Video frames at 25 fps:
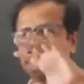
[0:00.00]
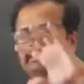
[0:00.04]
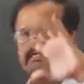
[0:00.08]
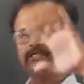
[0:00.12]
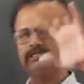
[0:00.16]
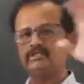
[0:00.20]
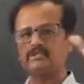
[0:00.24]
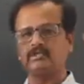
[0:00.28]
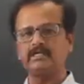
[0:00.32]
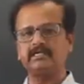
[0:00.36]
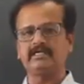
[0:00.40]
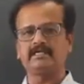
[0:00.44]

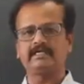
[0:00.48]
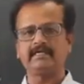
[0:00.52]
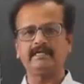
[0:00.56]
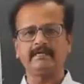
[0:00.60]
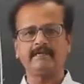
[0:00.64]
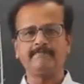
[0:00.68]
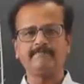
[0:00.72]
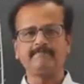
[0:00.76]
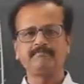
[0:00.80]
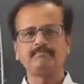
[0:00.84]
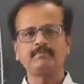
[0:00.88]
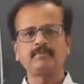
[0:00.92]

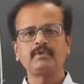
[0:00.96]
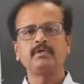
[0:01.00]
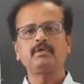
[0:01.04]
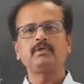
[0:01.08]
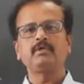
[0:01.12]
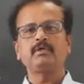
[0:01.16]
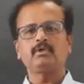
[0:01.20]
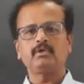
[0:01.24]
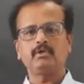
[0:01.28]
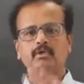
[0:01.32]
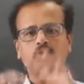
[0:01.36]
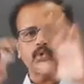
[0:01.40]

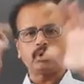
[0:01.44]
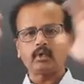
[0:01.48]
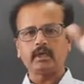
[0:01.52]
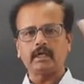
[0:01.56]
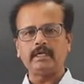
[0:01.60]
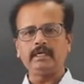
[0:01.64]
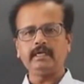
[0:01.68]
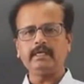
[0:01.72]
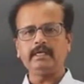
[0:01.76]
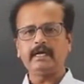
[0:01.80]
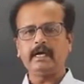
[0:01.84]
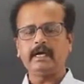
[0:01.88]
insulated,
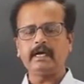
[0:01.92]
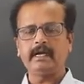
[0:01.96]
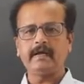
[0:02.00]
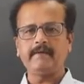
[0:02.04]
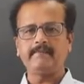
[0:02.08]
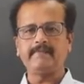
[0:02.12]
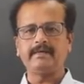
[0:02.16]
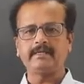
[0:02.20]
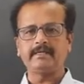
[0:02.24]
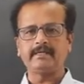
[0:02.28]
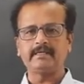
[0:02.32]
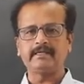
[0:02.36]
totally
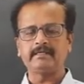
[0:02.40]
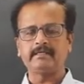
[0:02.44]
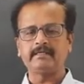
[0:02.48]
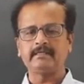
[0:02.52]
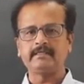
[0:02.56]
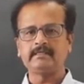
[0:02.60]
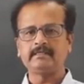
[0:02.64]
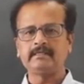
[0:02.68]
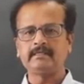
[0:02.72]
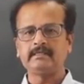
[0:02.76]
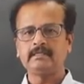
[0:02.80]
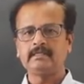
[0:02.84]
adiabatic.
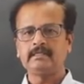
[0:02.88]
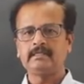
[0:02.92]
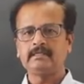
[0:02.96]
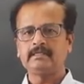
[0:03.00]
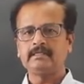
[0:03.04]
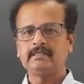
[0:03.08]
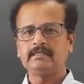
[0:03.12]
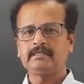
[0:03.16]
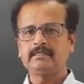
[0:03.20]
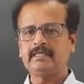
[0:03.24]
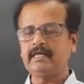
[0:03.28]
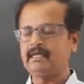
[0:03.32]

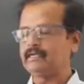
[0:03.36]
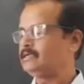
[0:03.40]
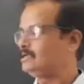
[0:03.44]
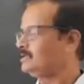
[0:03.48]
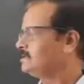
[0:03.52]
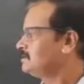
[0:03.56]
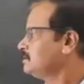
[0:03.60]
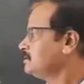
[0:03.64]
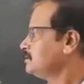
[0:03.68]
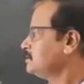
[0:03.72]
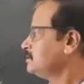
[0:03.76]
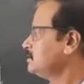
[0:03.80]

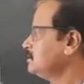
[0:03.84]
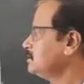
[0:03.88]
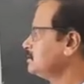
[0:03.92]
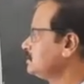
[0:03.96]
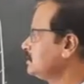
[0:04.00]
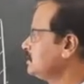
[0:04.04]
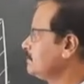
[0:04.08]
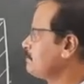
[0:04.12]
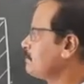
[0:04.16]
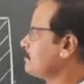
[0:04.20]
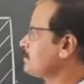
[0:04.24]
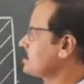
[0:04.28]
Then
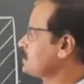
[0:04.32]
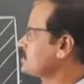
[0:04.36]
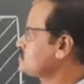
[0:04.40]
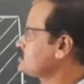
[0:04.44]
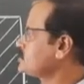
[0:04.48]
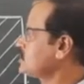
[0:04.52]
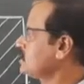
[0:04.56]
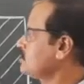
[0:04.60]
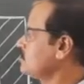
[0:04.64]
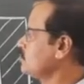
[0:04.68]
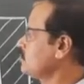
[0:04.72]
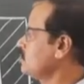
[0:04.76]
the
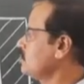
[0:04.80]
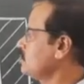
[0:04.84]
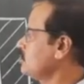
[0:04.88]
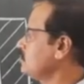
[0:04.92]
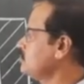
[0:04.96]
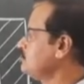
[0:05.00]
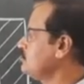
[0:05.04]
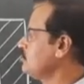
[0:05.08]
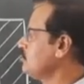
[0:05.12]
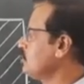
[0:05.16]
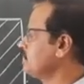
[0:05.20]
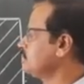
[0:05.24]
pressure
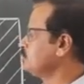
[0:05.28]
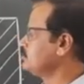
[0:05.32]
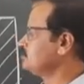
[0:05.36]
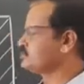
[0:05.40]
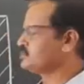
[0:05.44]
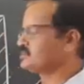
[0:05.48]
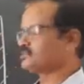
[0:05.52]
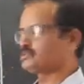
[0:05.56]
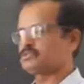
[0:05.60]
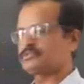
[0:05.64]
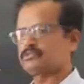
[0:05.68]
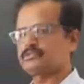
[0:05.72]
volume
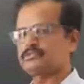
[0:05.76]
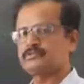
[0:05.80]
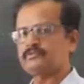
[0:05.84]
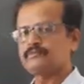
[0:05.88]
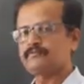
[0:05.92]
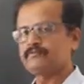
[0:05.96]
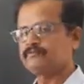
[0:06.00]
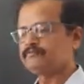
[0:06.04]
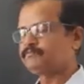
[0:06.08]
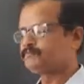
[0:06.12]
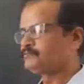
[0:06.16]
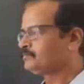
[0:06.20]
values
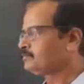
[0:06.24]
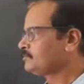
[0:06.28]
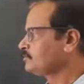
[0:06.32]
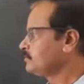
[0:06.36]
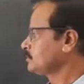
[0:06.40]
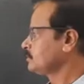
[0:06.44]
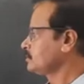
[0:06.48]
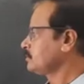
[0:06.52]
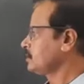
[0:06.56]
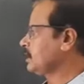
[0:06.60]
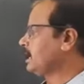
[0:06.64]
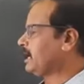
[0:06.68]

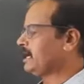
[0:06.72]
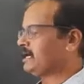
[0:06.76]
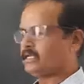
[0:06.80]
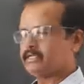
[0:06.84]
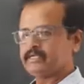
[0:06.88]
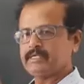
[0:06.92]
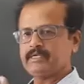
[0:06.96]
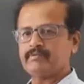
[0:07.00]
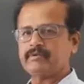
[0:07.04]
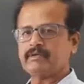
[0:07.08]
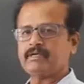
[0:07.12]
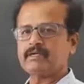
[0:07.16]
and
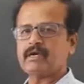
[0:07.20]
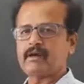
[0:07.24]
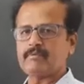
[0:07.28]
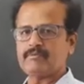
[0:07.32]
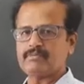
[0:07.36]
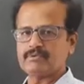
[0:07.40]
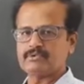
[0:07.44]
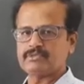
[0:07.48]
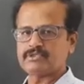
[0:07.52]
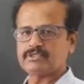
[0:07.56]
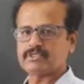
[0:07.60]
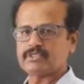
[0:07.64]
even
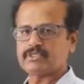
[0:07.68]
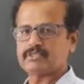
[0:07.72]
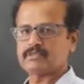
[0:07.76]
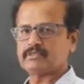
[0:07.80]
composition